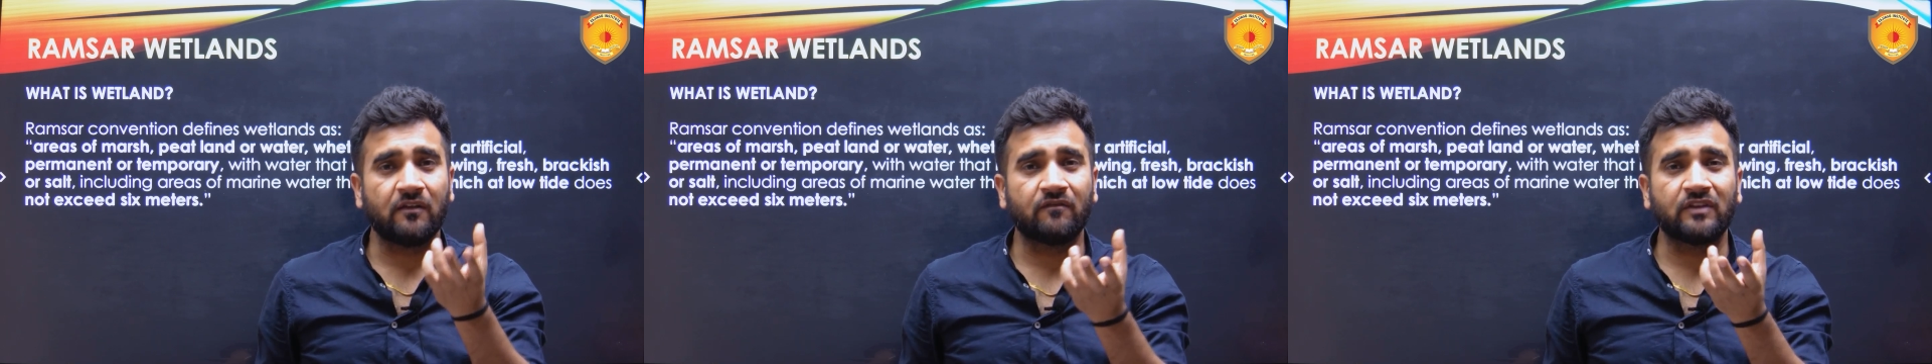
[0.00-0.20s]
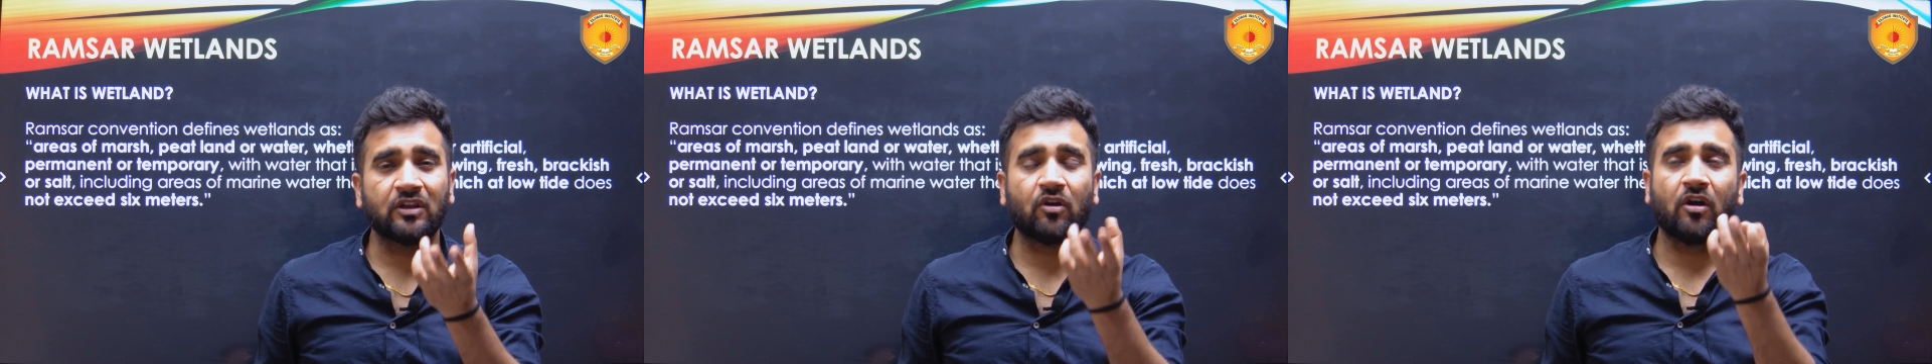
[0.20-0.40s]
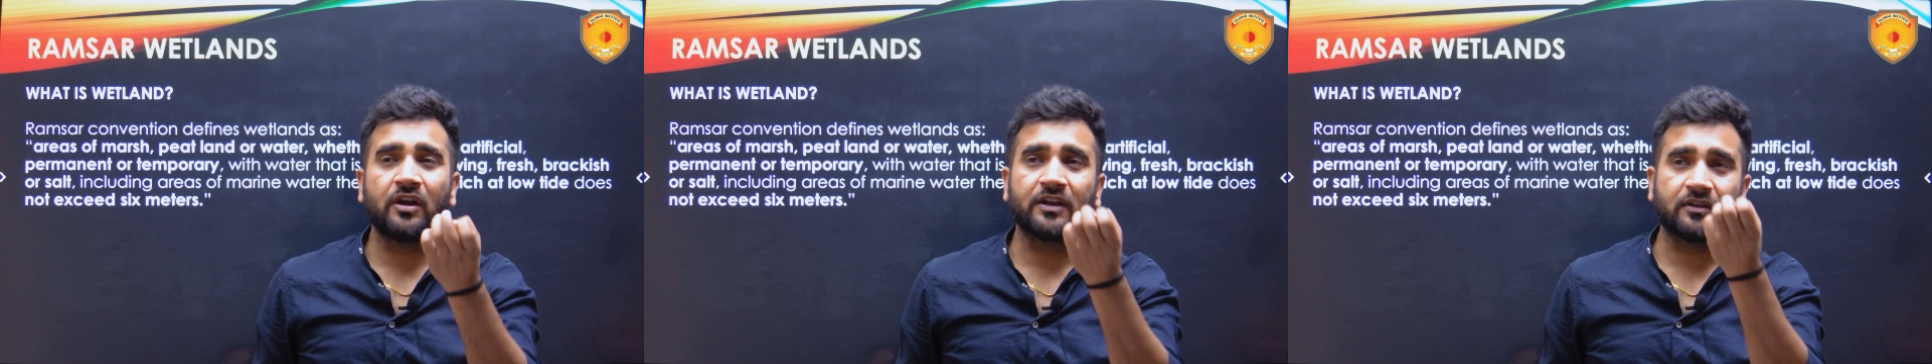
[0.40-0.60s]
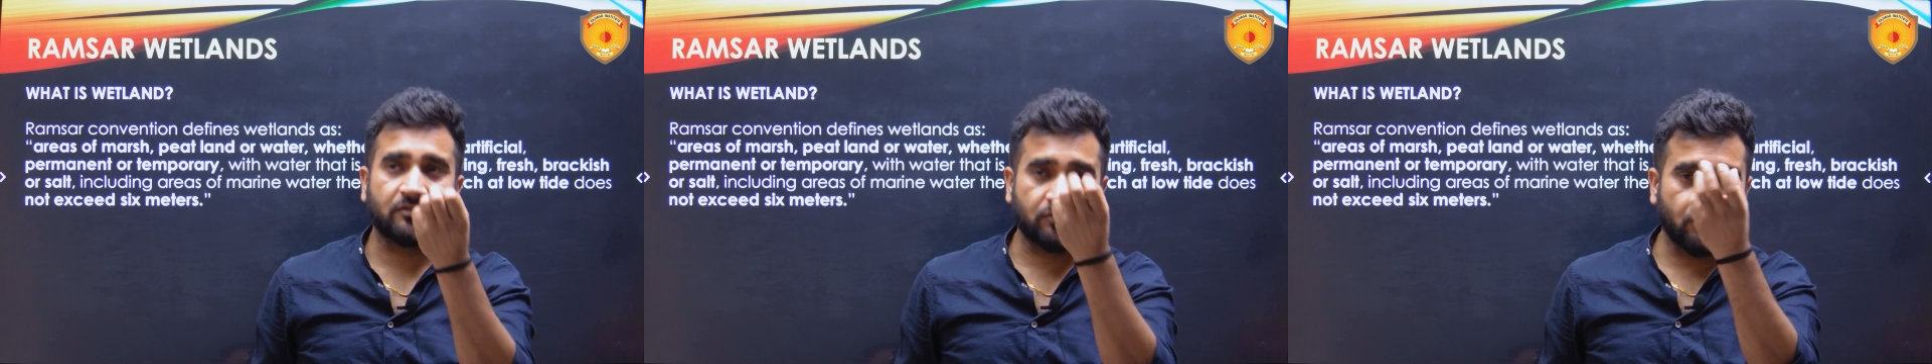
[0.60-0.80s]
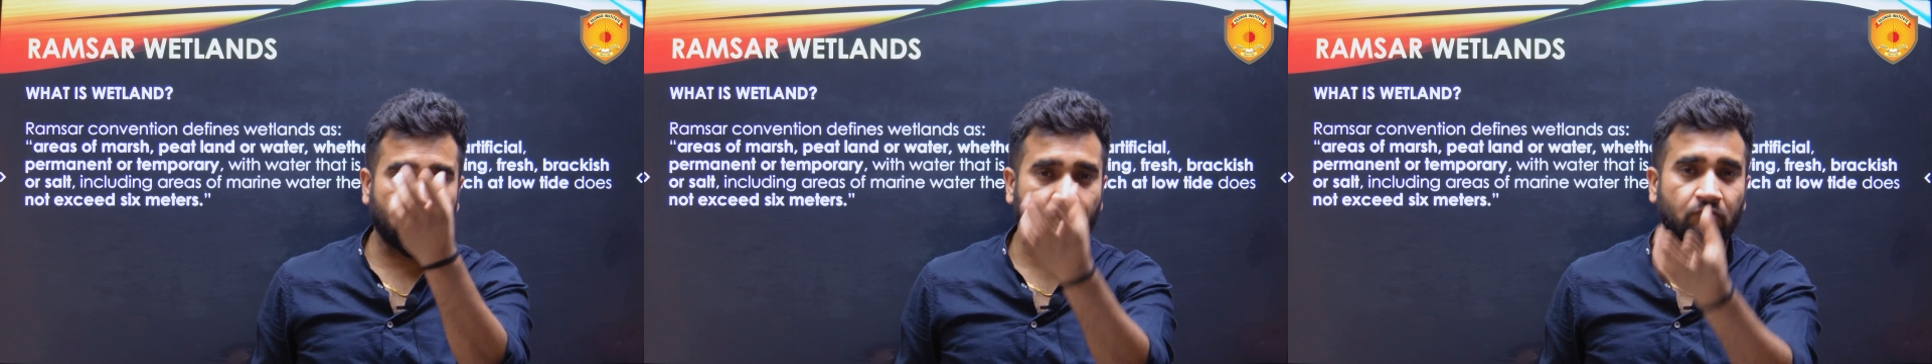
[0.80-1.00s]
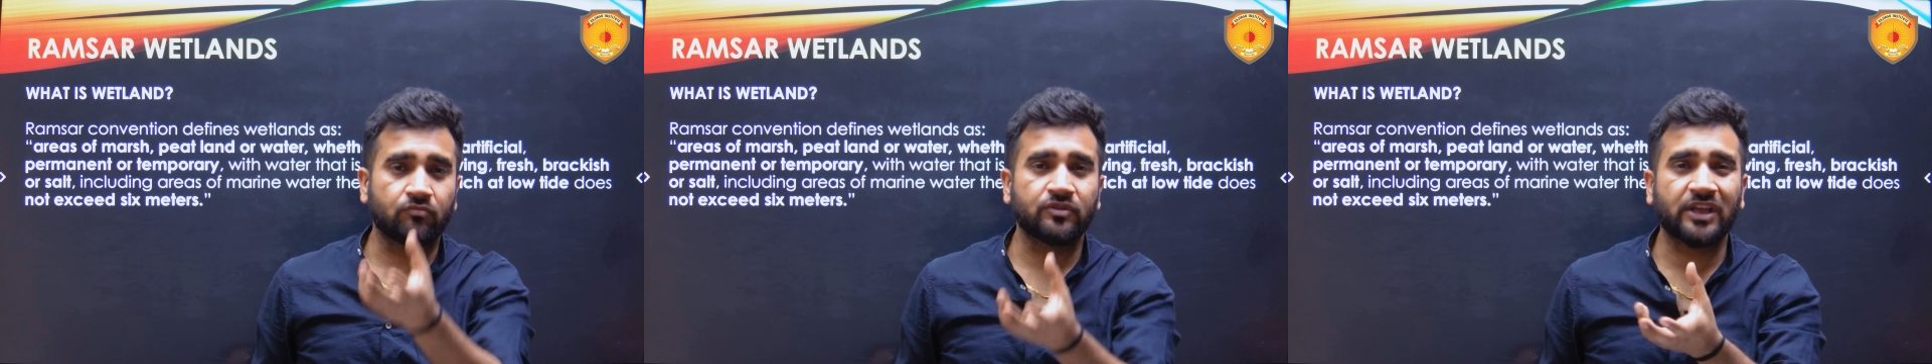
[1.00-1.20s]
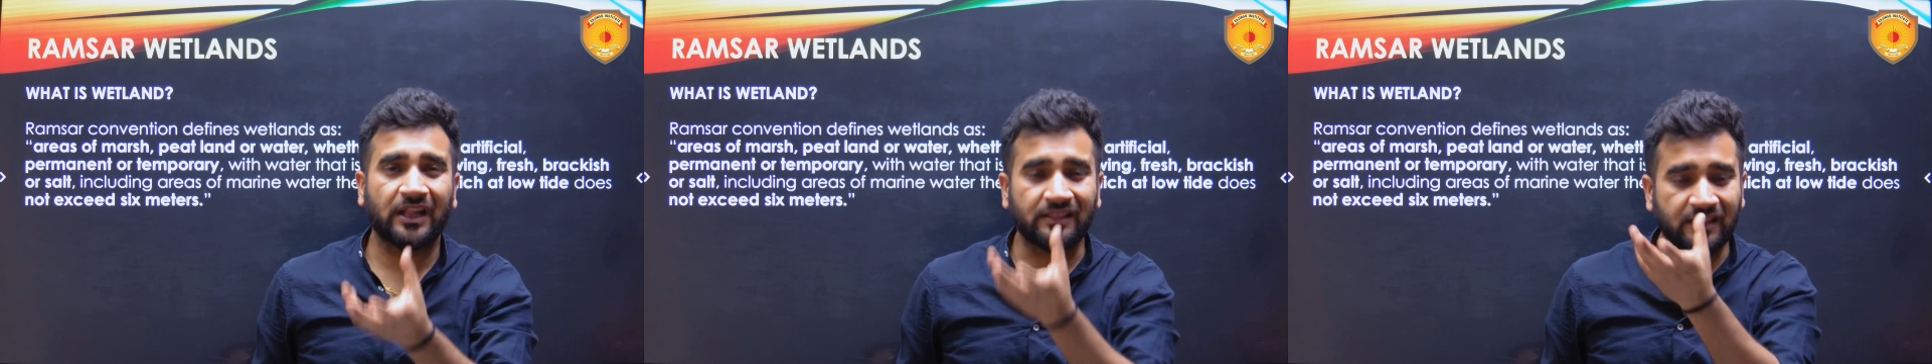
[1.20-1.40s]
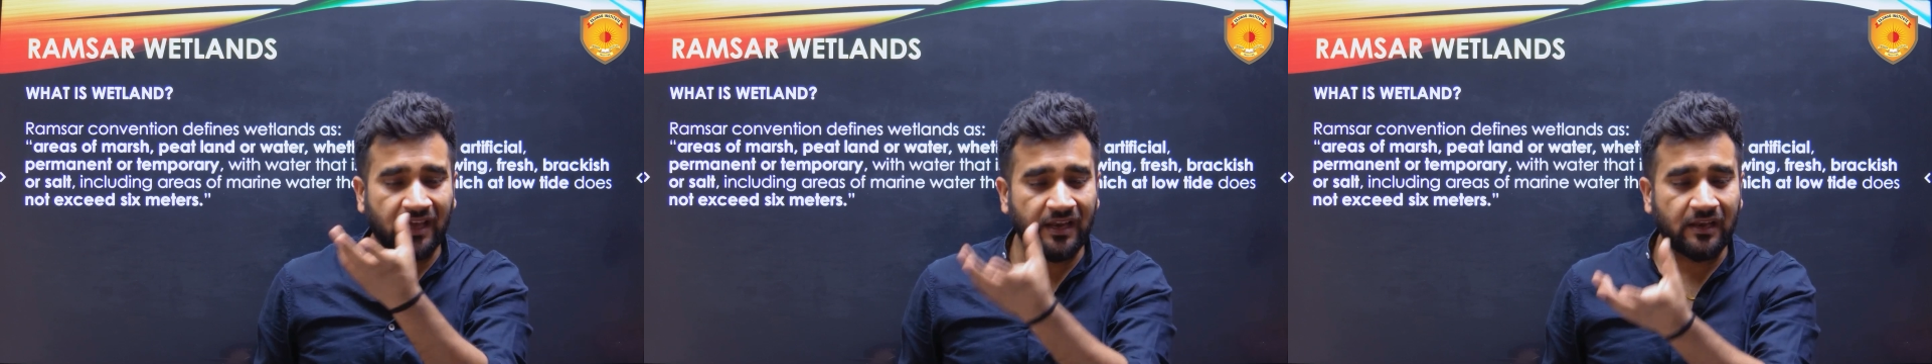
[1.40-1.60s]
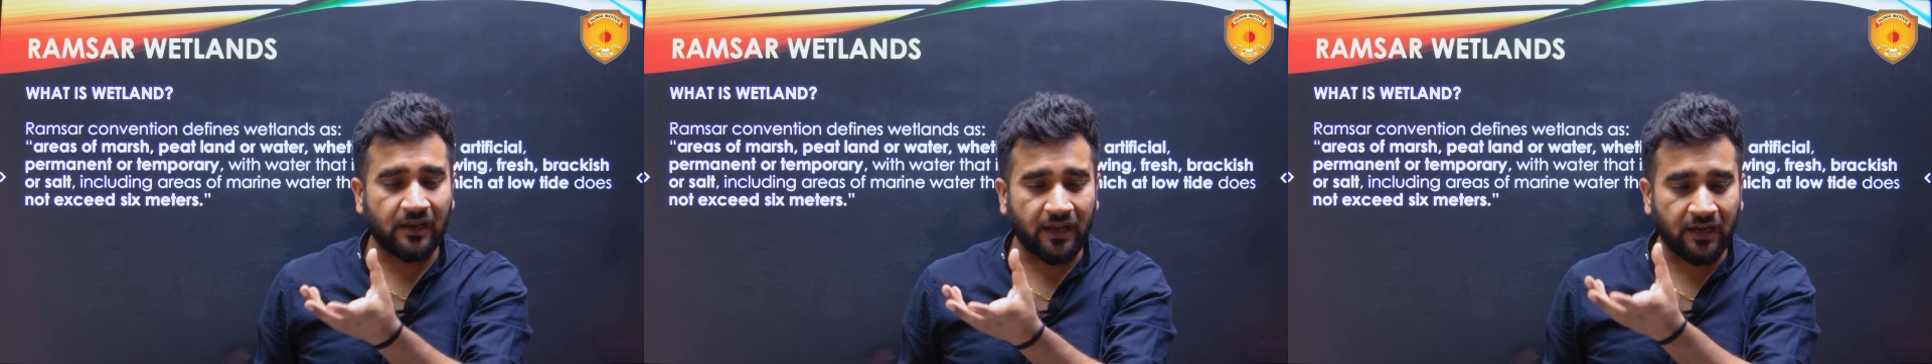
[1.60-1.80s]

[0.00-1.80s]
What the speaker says: We call it, daldal